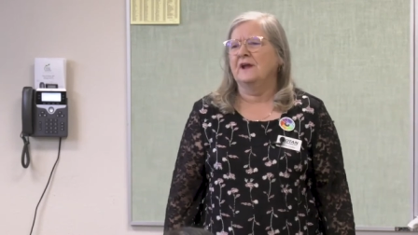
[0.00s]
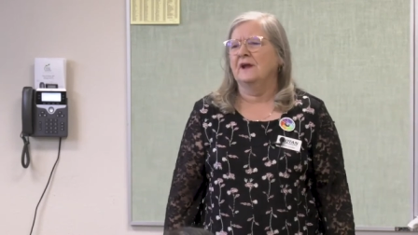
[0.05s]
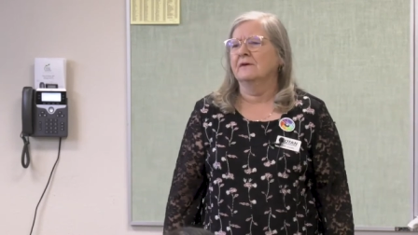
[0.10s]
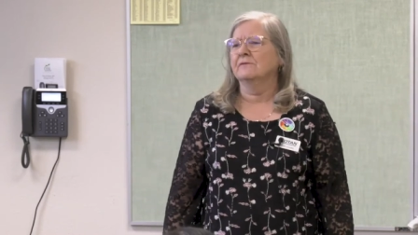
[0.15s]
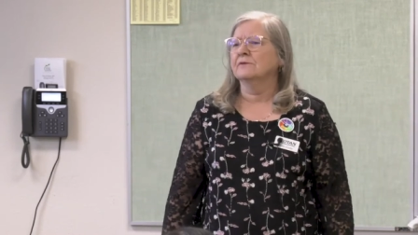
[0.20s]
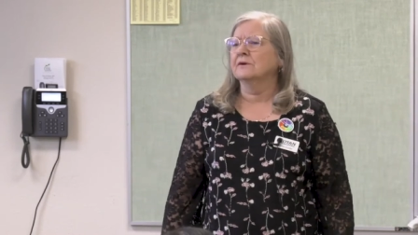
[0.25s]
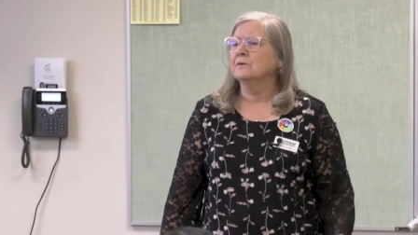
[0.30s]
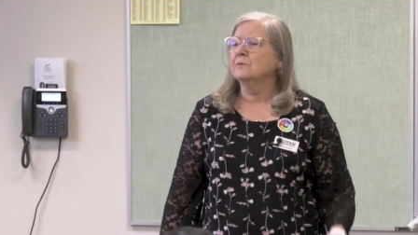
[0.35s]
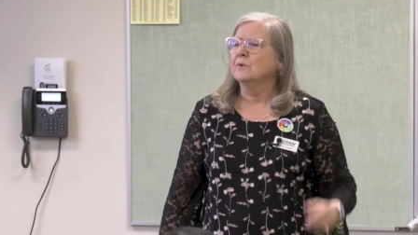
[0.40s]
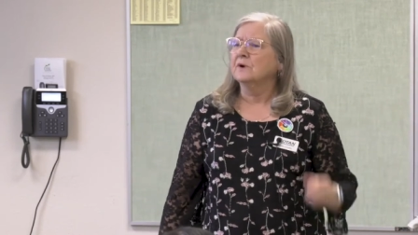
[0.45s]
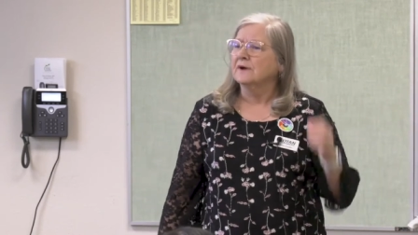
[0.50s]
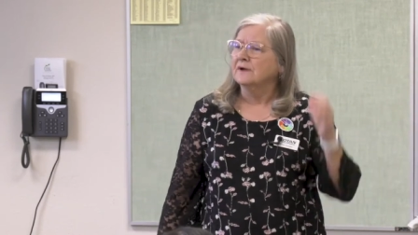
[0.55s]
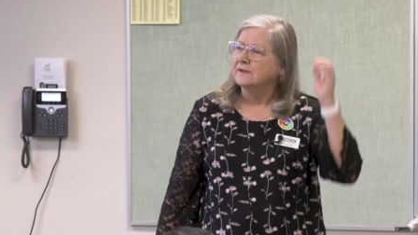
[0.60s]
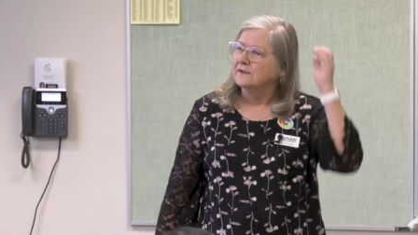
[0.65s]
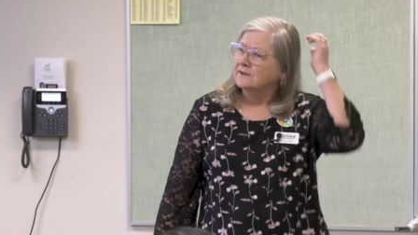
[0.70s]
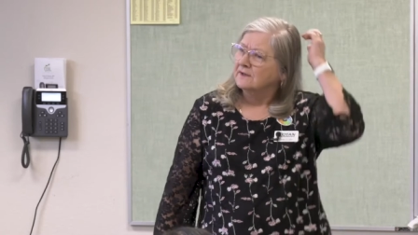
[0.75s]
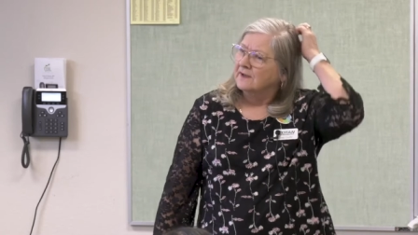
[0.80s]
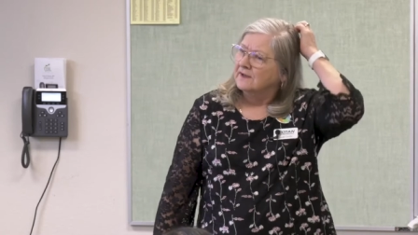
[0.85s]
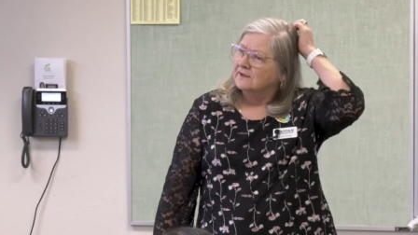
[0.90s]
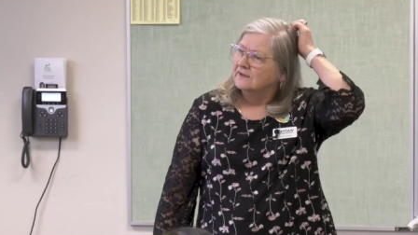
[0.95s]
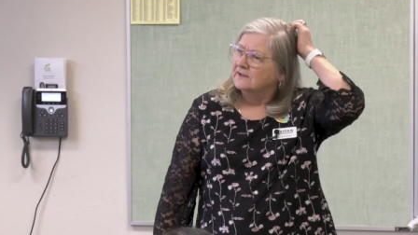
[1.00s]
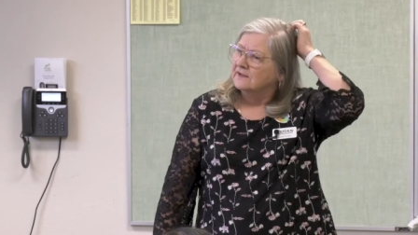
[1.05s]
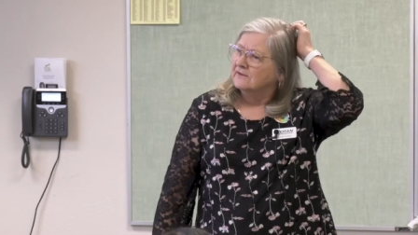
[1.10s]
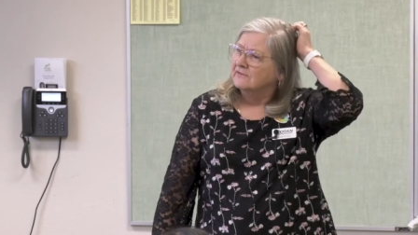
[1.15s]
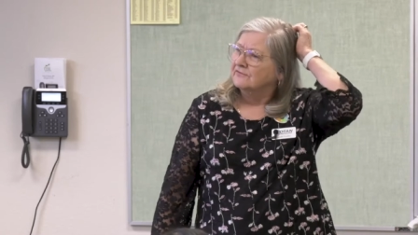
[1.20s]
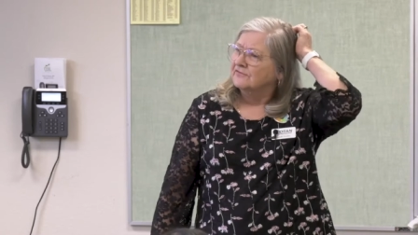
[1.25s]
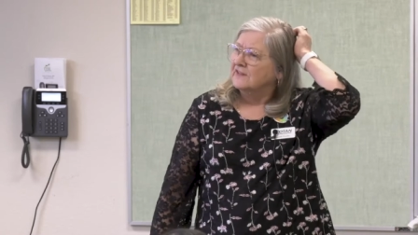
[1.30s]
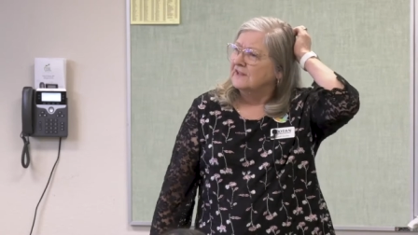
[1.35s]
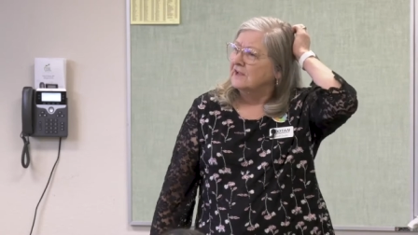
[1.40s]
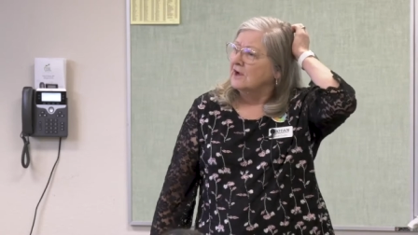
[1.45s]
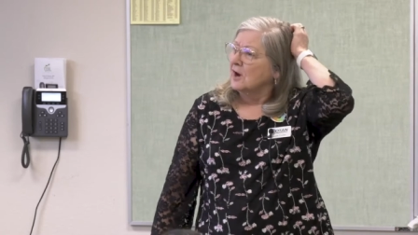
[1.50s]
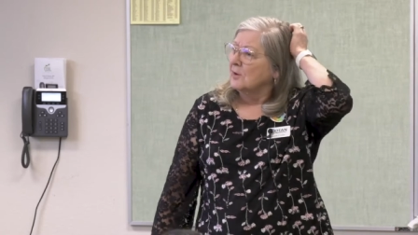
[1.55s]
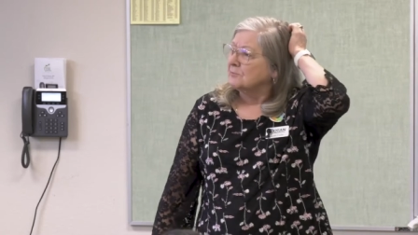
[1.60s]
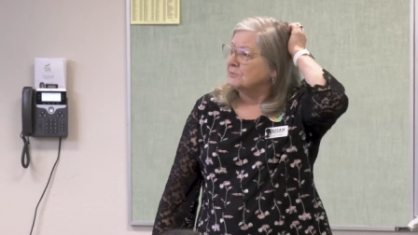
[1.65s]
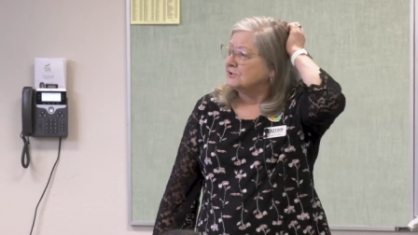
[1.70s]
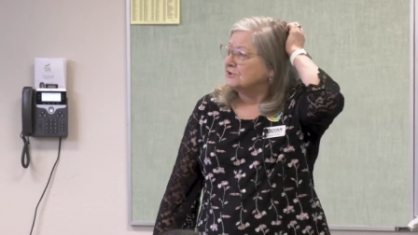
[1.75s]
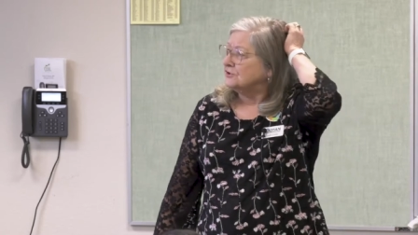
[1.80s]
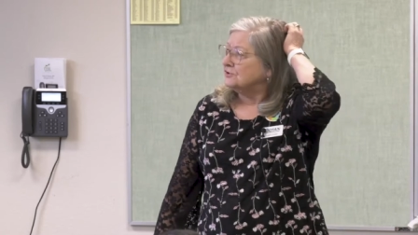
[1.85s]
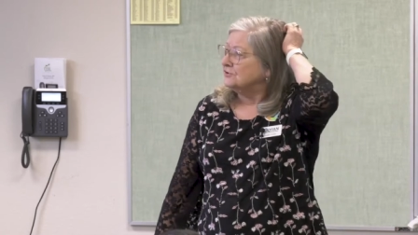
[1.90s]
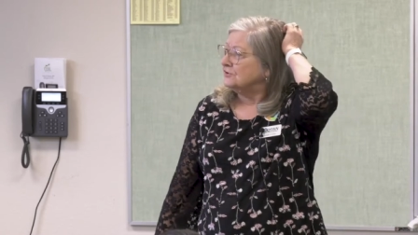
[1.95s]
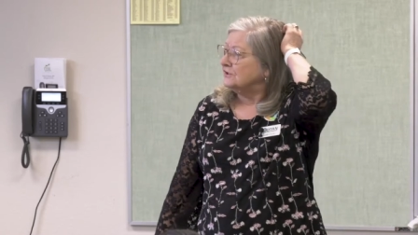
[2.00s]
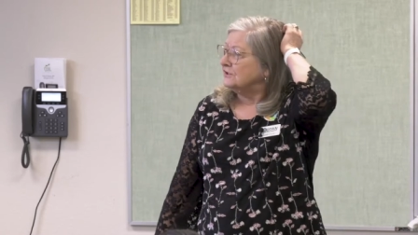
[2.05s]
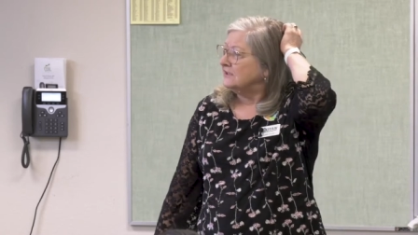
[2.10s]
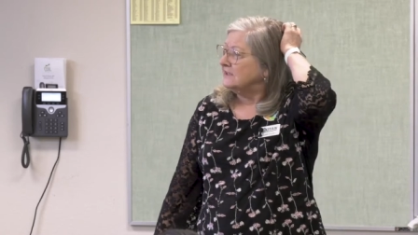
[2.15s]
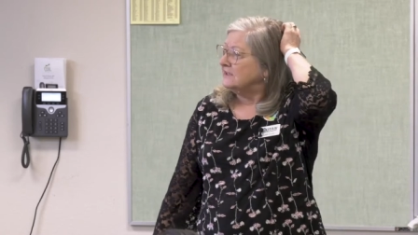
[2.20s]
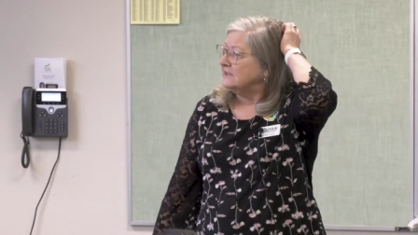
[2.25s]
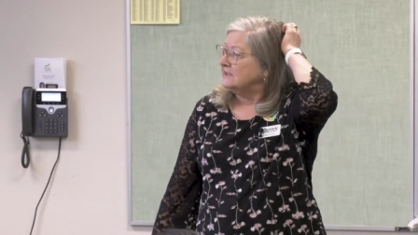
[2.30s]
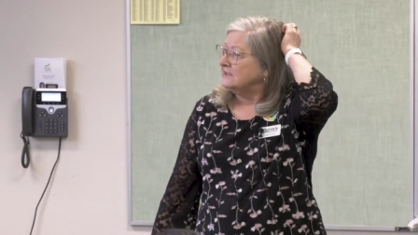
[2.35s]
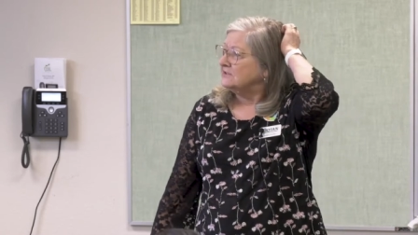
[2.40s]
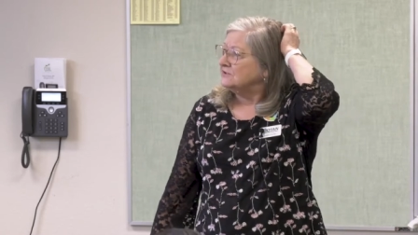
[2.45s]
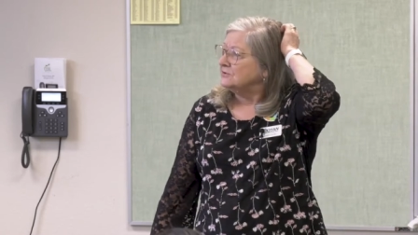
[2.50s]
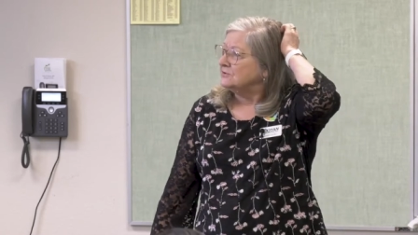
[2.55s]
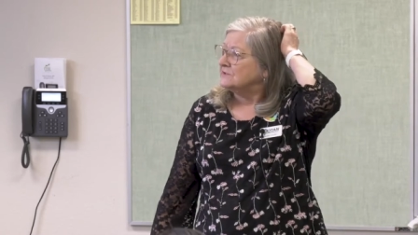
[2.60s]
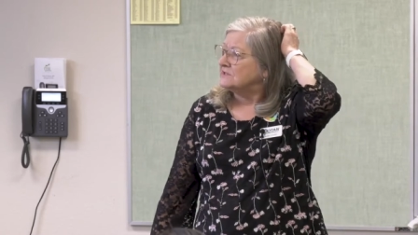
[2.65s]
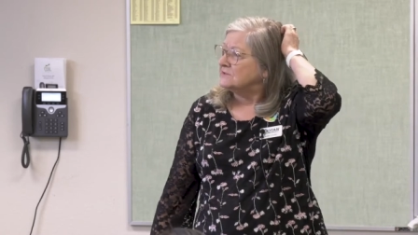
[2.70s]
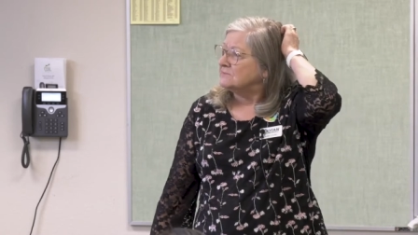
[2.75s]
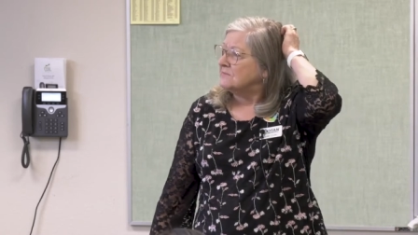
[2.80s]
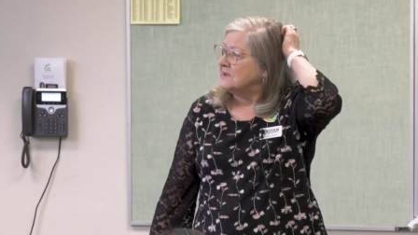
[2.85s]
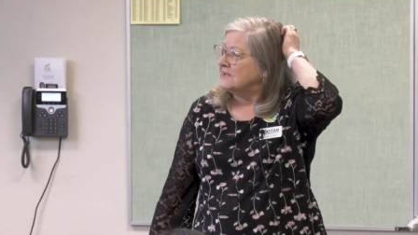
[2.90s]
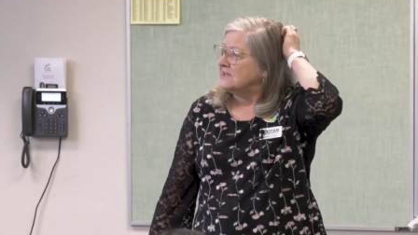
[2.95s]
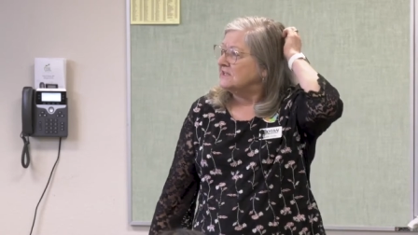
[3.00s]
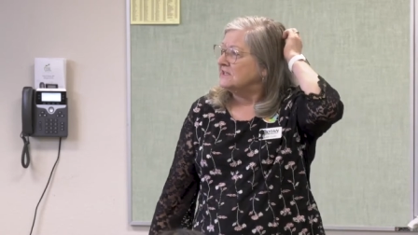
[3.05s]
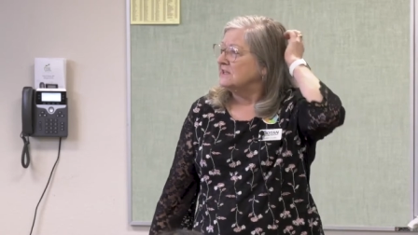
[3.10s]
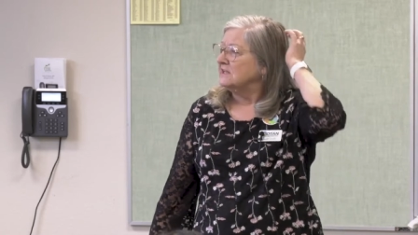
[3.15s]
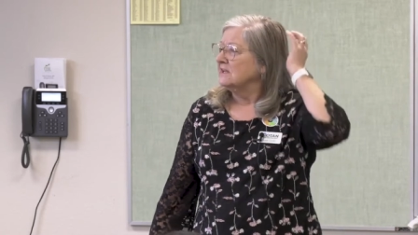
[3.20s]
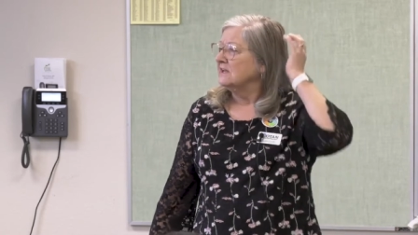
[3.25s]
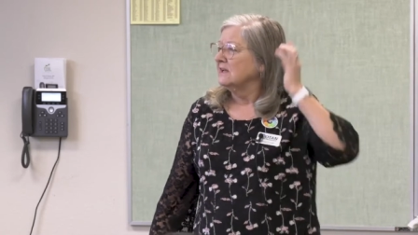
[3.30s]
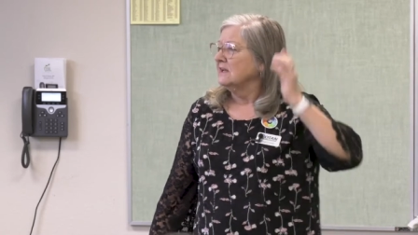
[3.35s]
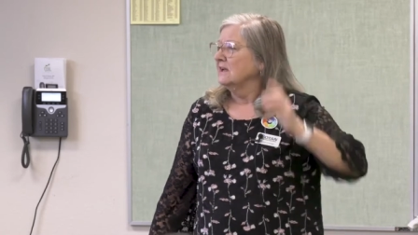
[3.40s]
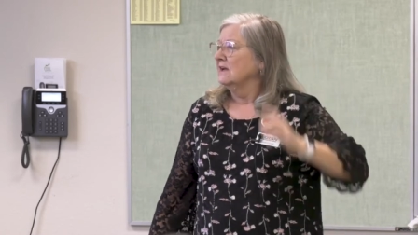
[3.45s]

everyone and give the opportunity to as many